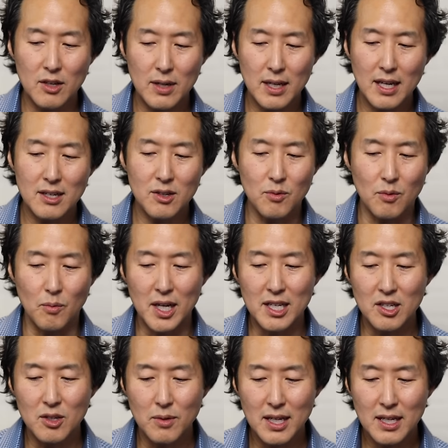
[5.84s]
you eat,
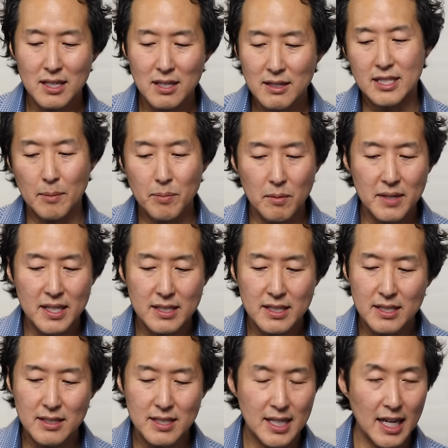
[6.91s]
when you eat,
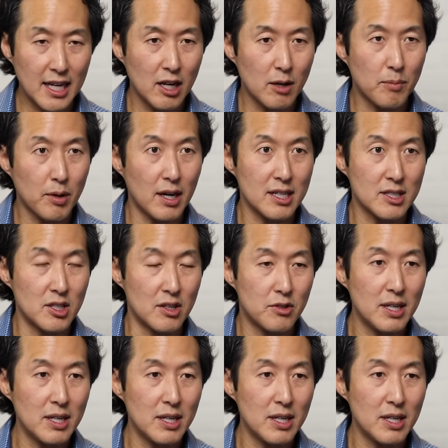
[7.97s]
supplements, skincare products, and